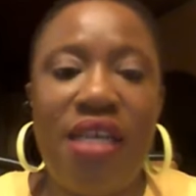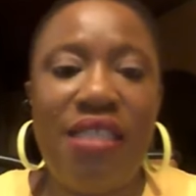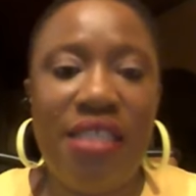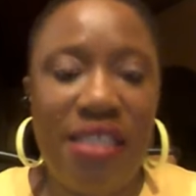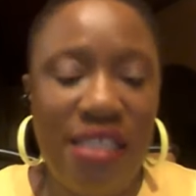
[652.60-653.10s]

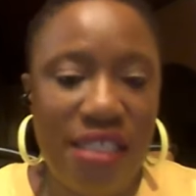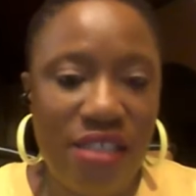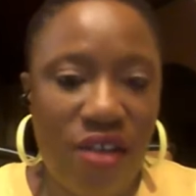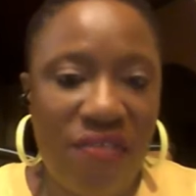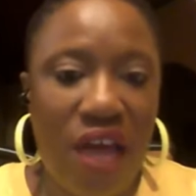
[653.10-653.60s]
Diseases
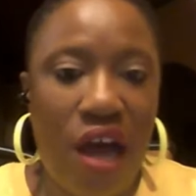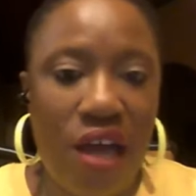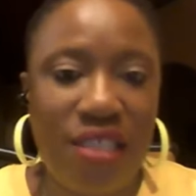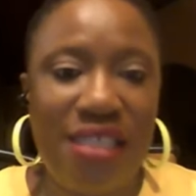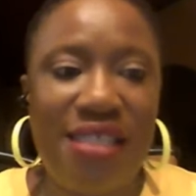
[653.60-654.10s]
of the
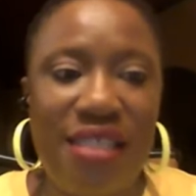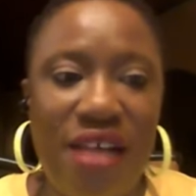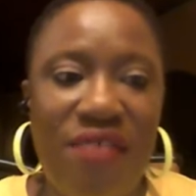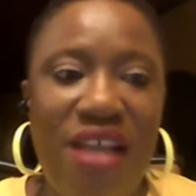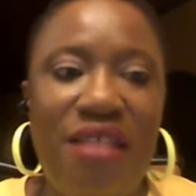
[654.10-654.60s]
heart
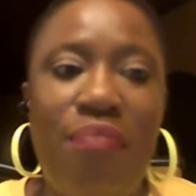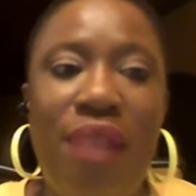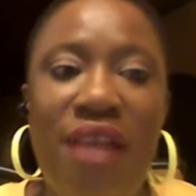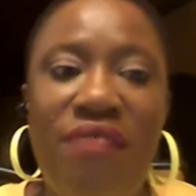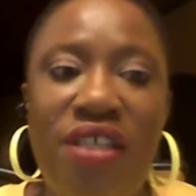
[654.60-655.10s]
itself and the
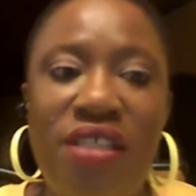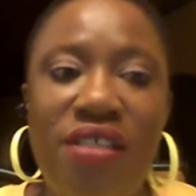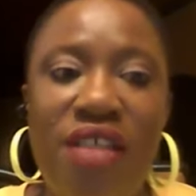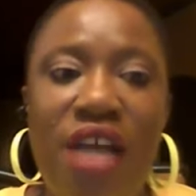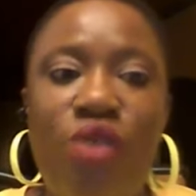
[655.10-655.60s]
blood
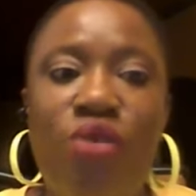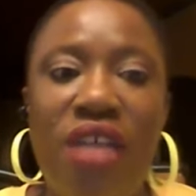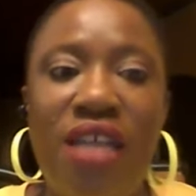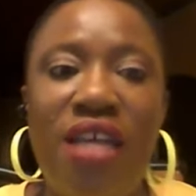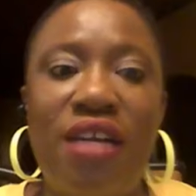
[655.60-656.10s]
vessels are
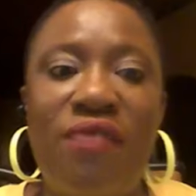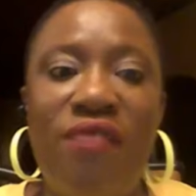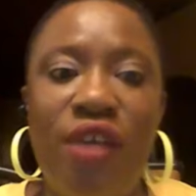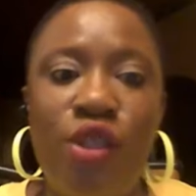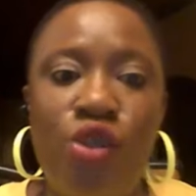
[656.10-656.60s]
together
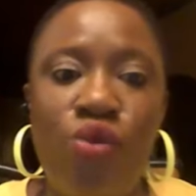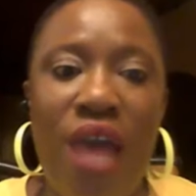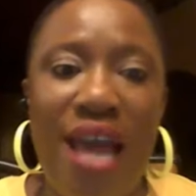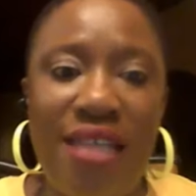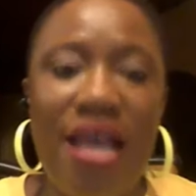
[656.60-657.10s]
referred to
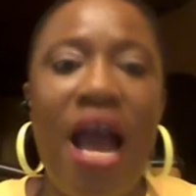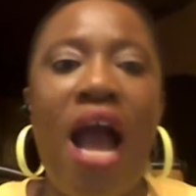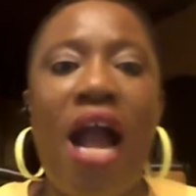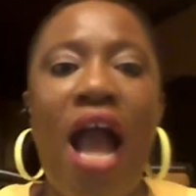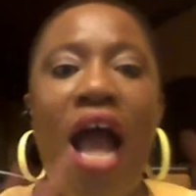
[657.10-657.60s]
as
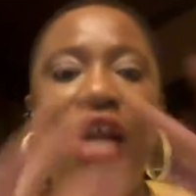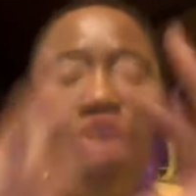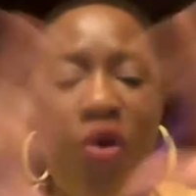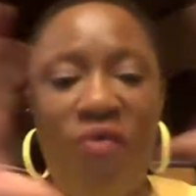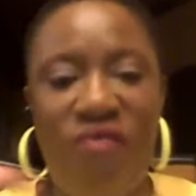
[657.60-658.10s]

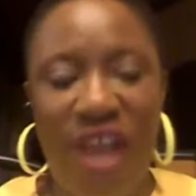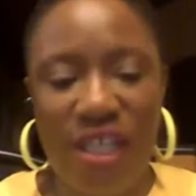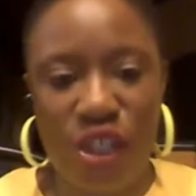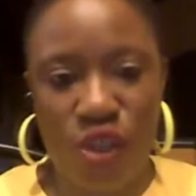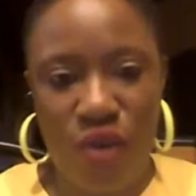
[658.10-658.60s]

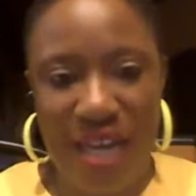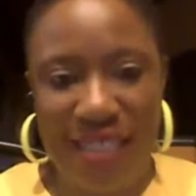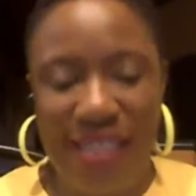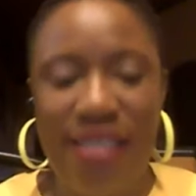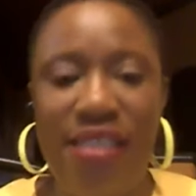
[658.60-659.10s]
cardiovascular
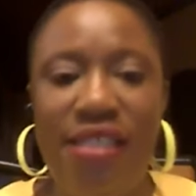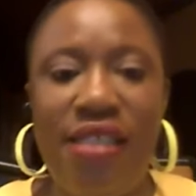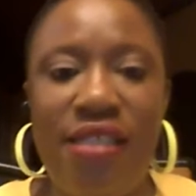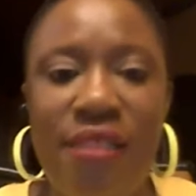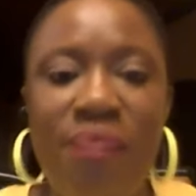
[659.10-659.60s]

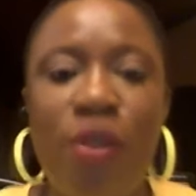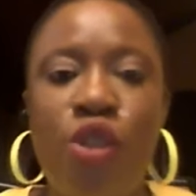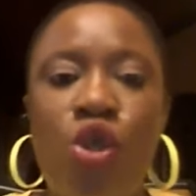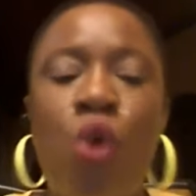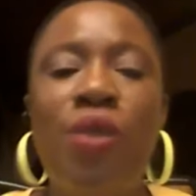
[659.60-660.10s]
diseases.
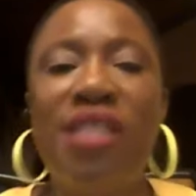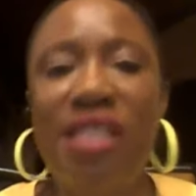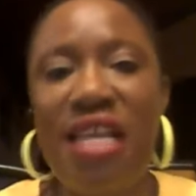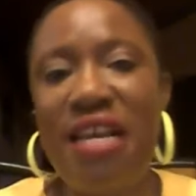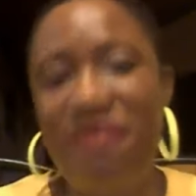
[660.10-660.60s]
So
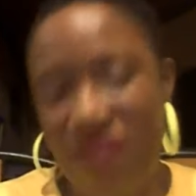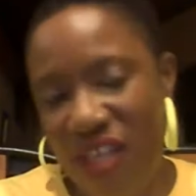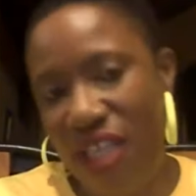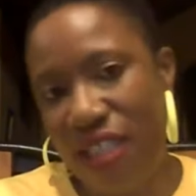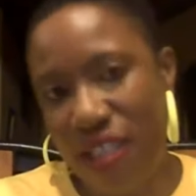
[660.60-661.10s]

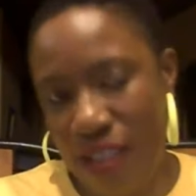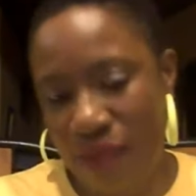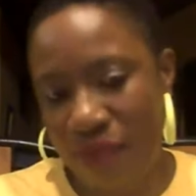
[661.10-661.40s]
CVD.